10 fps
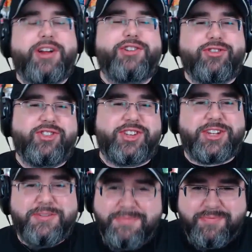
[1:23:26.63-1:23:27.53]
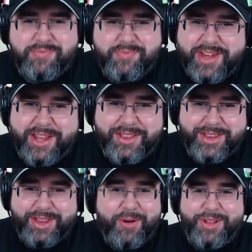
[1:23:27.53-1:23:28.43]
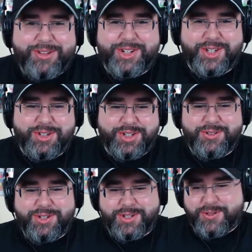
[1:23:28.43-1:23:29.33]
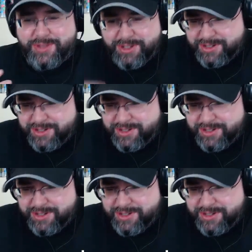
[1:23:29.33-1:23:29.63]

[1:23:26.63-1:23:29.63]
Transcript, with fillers: your seed. Yeah, exactly. No other gingers do. I, I will